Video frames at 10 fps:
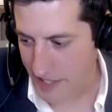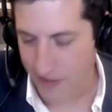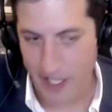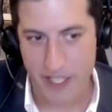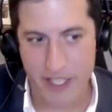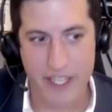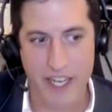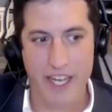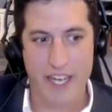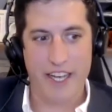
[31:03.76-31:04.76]

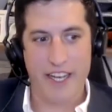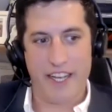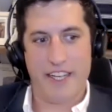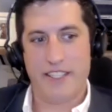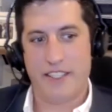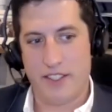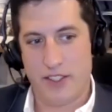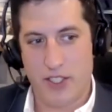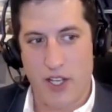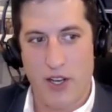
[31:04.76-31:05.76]
right?
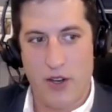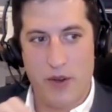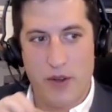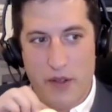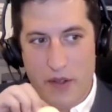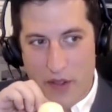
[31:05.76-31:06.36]
So